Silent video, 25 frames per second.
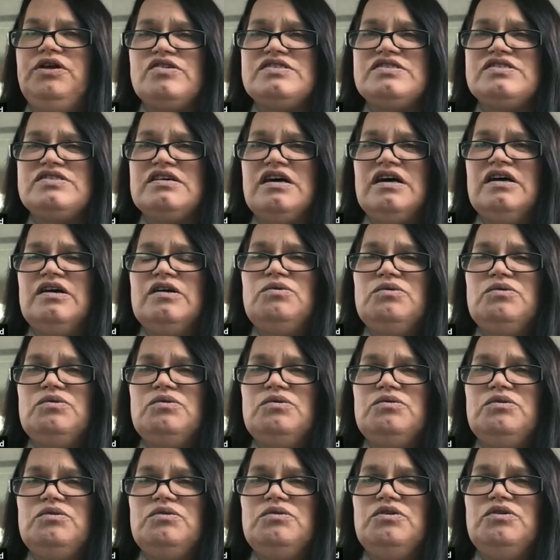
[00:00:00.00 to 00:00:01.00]
You know, a lot of
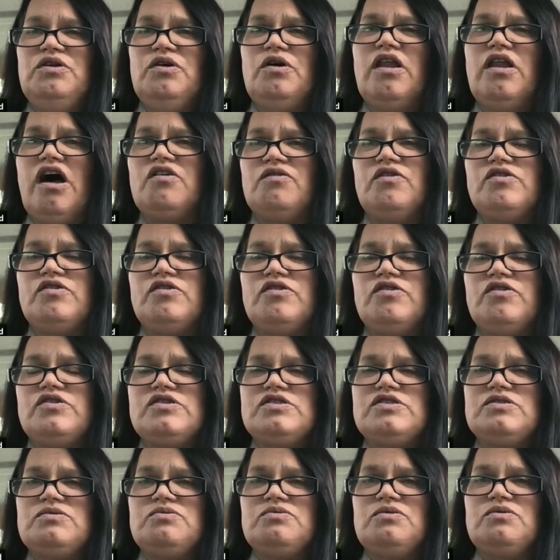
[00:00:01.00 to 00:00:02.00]
us were, were
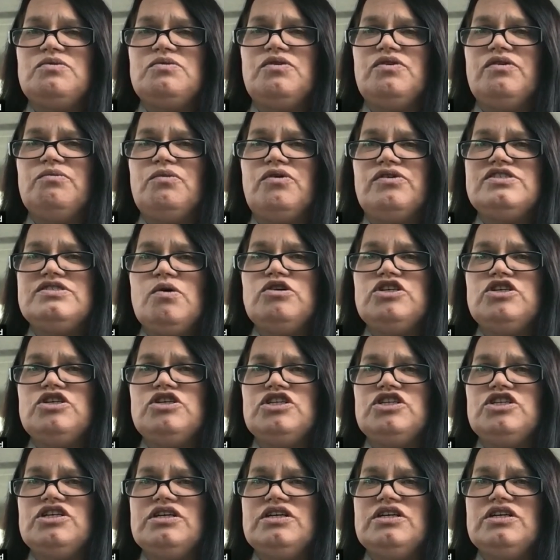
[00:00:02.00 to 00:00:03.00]
socially isolated